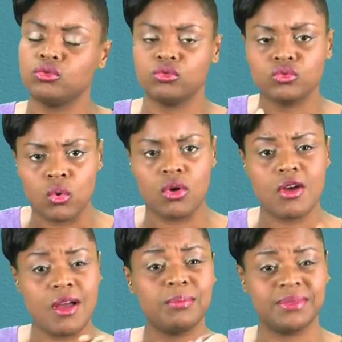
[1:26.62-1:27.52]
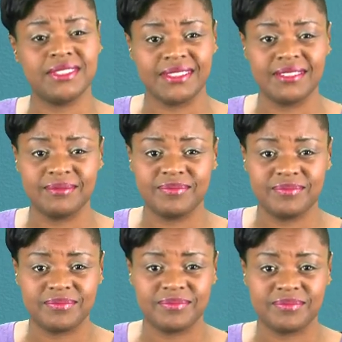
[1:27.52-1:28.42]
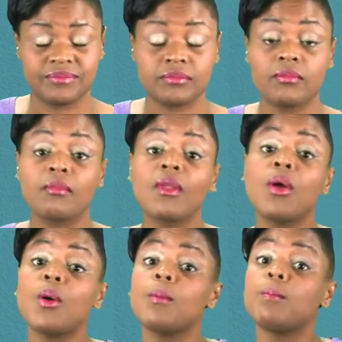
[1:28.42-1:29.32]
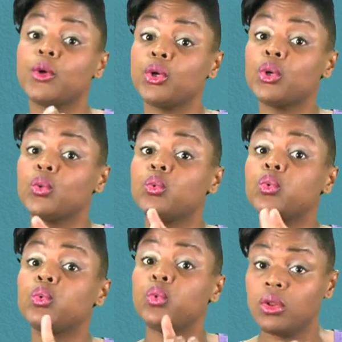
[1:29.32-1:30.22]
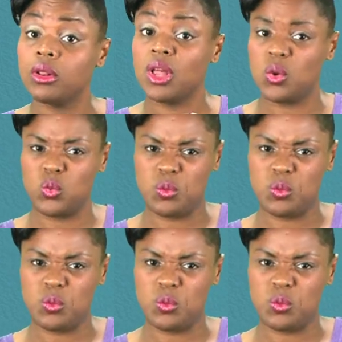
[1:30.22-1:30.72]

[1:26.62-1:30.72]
75% of older pre-rule programs that are not exempt must